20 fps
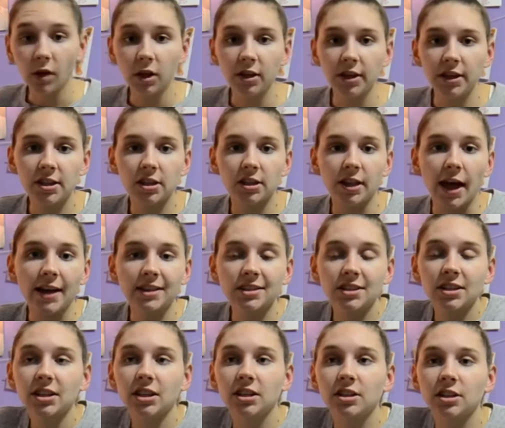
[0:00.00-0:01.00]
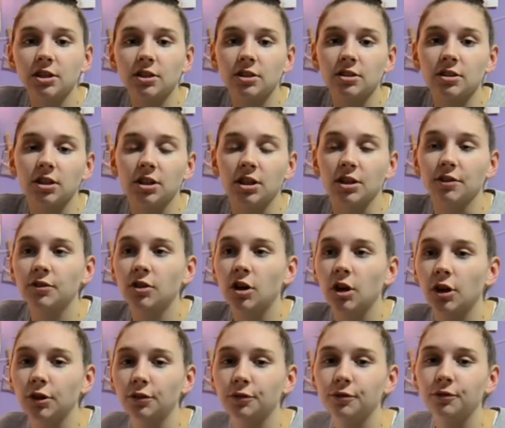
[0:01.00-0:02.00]
Okay, the last thing in here is a gift
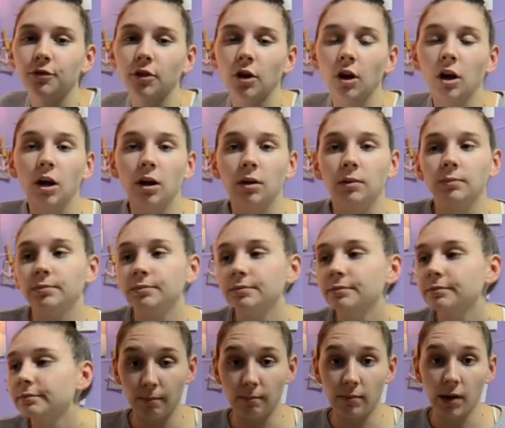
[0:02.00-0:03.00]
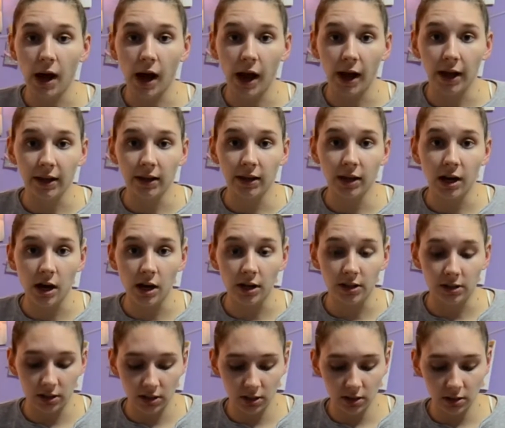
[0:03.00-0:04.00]
card from my
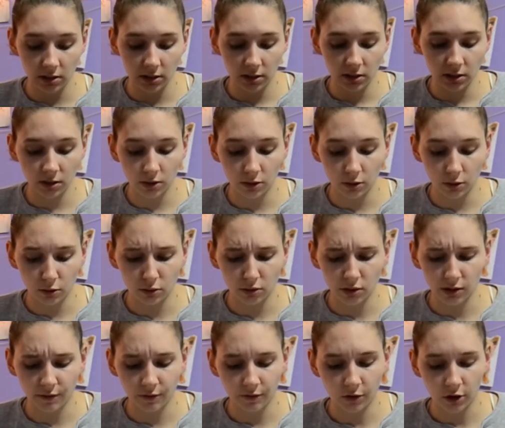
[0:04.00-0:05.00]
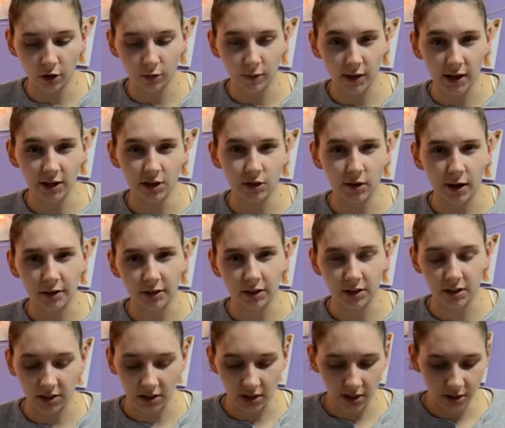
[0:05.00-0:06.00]
cousins who live far away, so I don't have
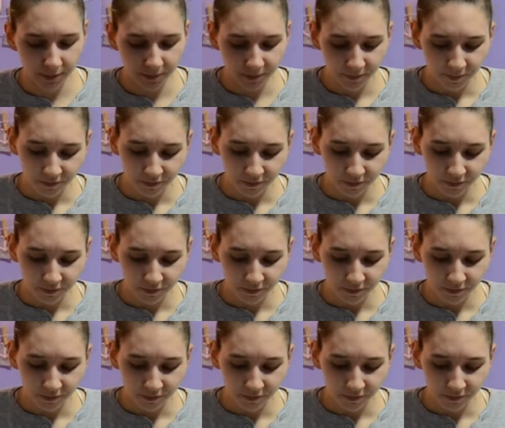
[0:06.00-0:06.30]
to see them.